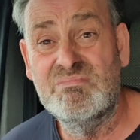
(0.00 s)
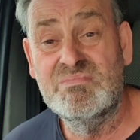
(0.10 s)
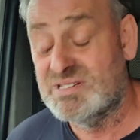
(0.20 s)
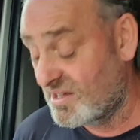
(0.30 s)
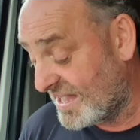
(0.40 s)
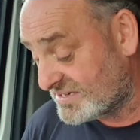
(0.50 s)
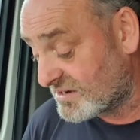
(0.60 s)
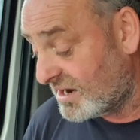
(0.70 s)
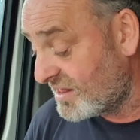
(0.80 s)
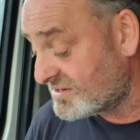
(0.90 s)
So that's
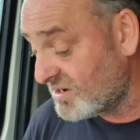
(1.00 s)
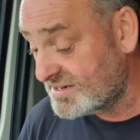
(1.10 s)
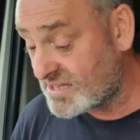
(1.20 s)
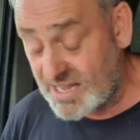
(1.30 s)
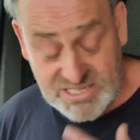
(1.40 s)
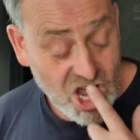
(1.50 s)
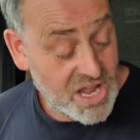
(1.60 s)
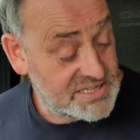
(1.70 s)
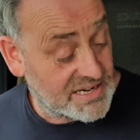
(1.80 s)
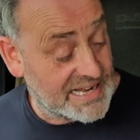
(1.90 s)
kind of the size of things.
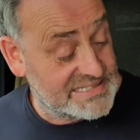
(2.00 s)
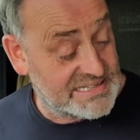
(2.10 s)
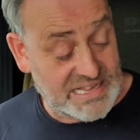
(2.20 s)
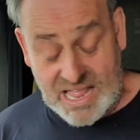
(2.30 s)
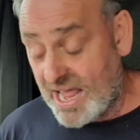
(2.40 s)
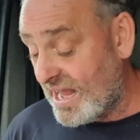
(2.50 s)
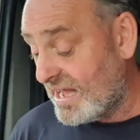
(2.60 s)
So that's it today.